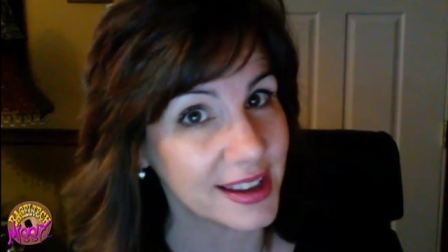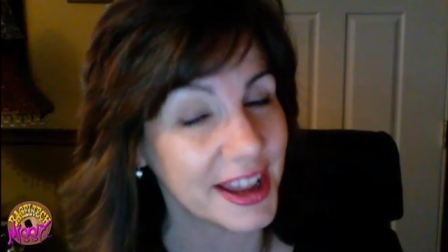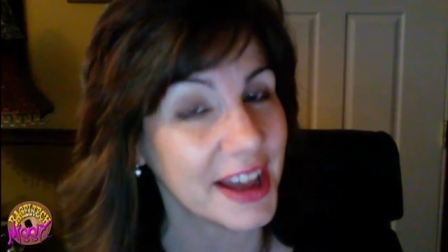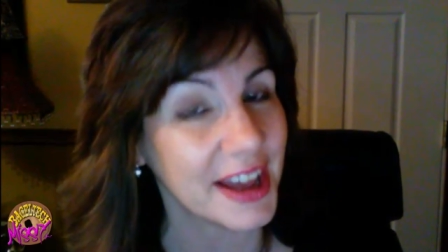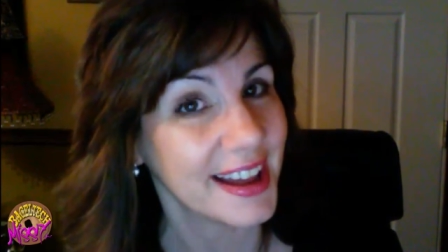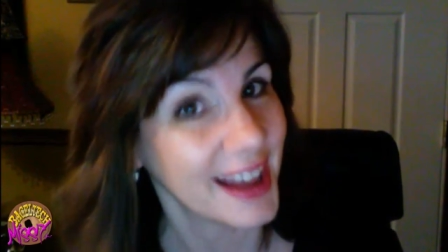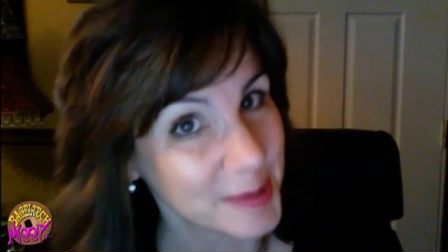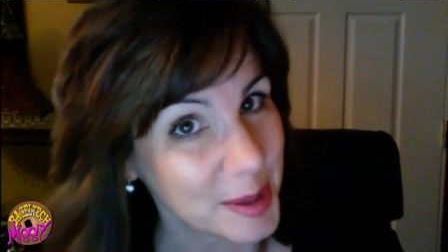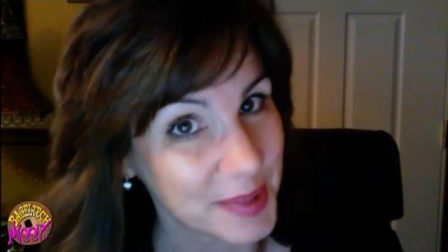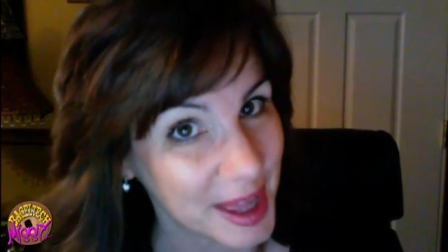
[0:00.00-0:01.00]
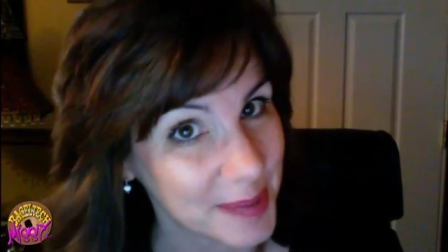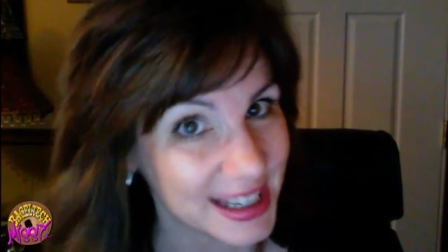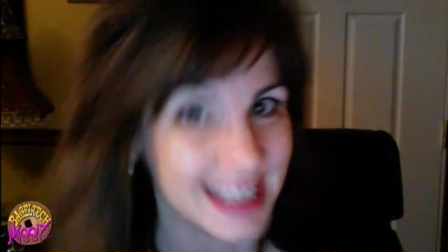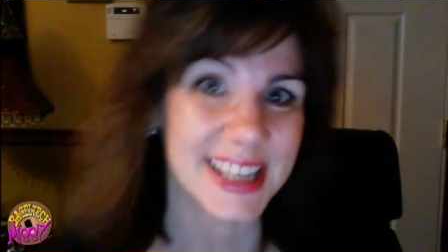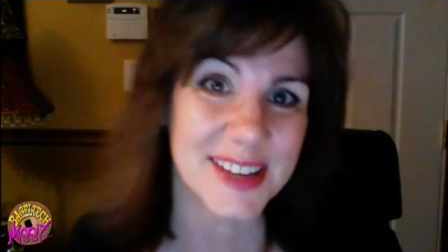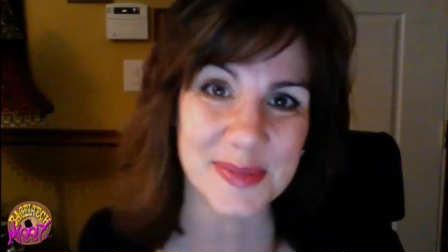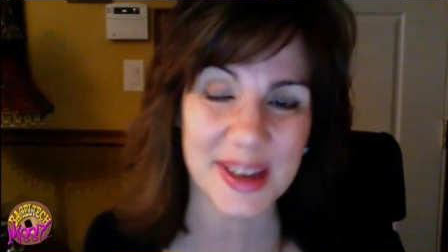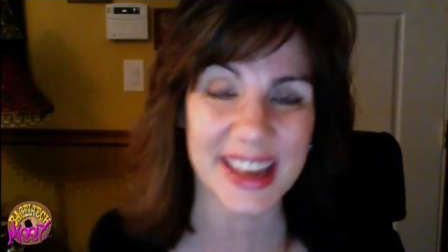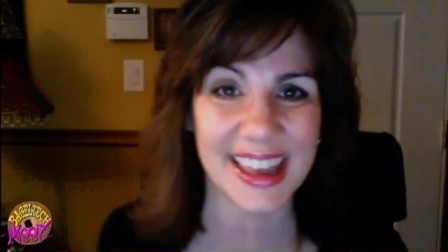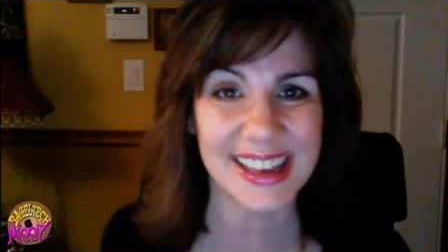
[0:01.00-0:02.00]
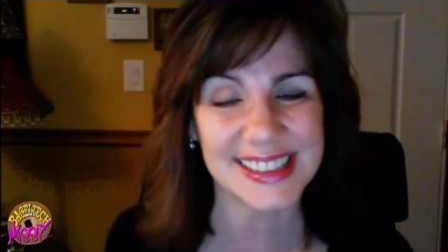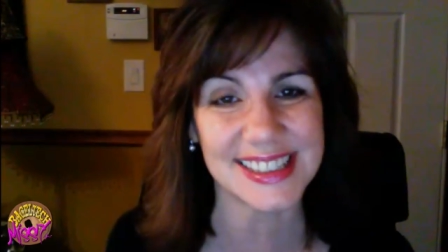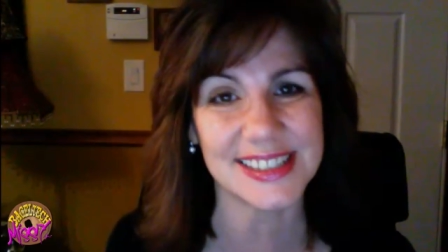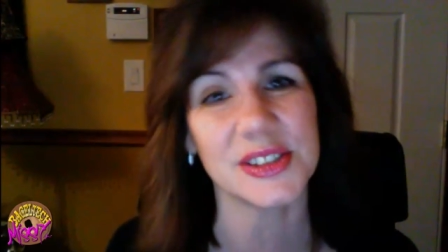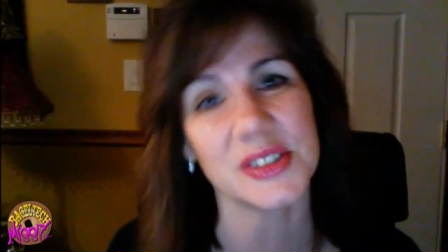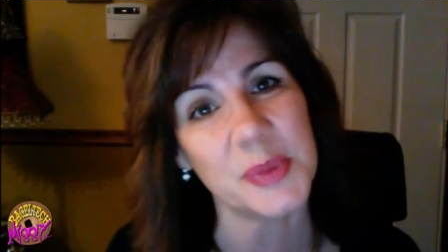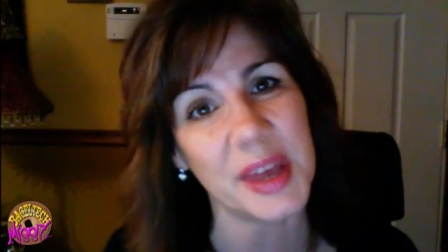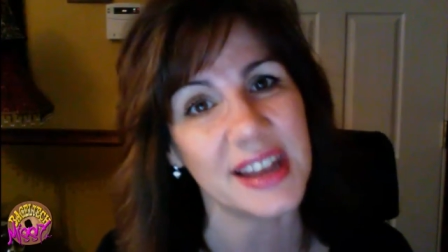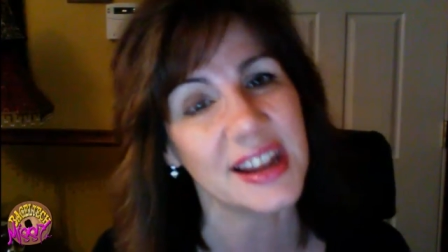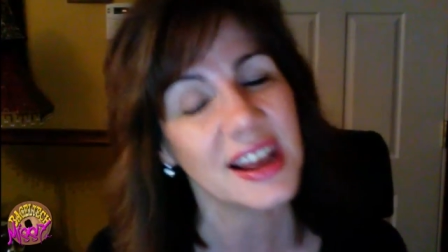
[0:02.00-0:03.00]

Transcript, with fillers: I'm not blaming any of my ancestors, but